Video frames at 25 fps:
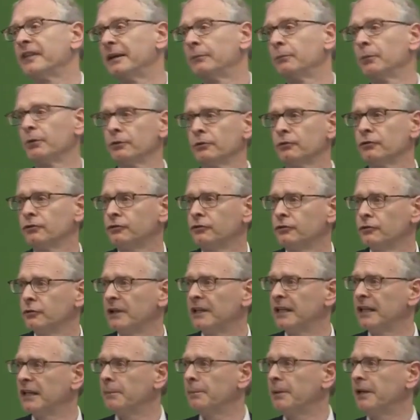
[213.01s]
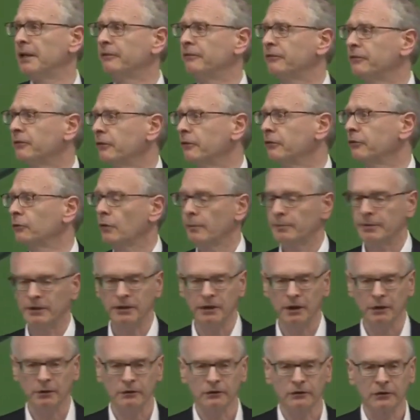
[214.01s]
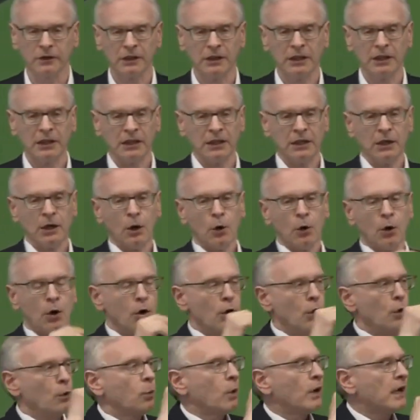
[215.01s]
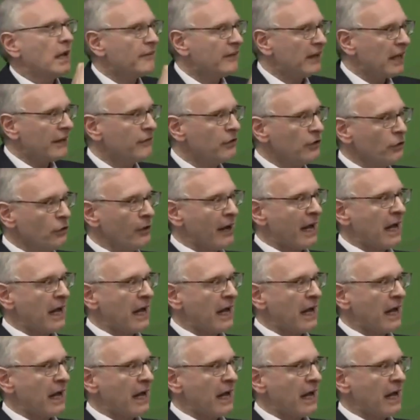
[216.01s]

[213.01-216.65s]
and then we'll do a little bit of swapping notes. Whatever level you're